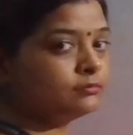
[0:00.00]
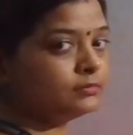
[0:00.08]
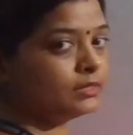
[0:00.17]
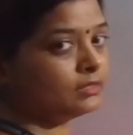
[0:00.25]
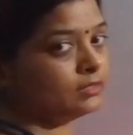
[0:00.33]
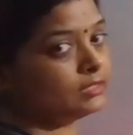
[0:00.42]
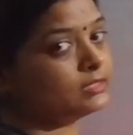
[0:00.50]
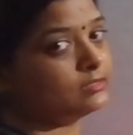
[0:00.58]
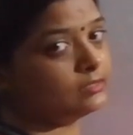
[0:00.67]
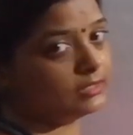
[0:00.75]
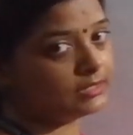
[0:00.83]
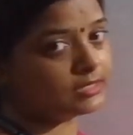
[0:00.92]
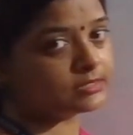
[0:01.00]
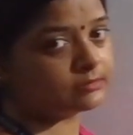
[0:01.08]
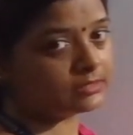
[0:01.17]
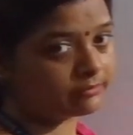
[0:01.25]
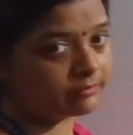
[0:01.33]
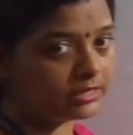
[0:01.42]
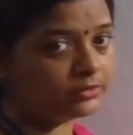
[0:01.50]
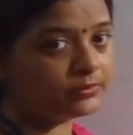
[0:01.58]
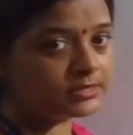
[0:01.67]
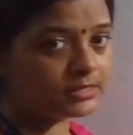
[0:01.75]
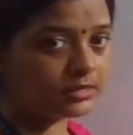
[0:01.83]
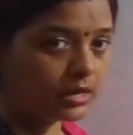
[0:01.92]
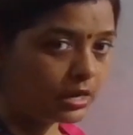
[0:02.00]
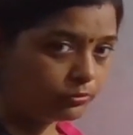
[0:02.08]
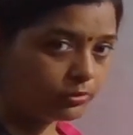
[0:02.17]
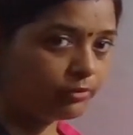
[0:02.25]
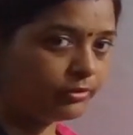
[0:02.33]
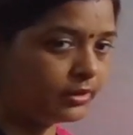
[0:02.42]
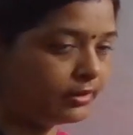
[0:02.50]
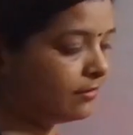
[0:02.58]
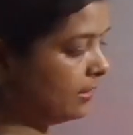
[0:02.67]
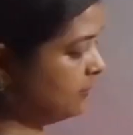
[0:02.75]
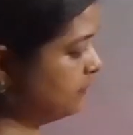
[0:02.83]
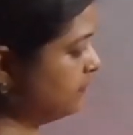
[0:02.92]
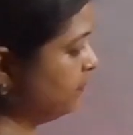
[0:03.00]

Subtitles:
it is the value is out of 100.